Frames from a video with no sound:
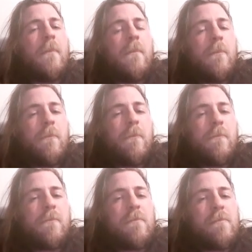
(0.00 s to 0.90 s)

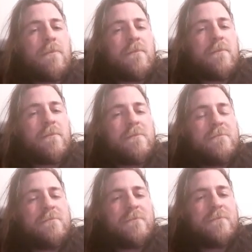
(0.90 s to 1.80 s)

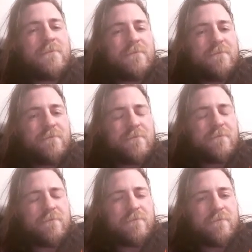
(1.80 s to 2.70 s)

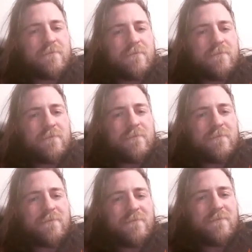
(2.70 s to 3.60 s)

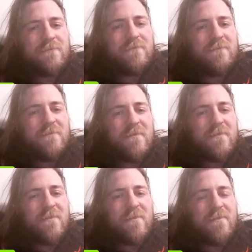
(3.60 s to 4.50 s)

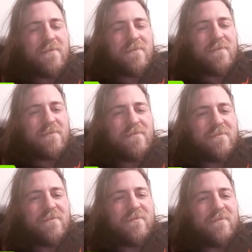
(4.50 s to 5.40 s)

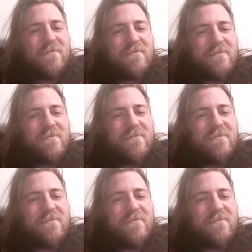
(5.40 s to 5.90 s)
No words are spoken by the person on screen.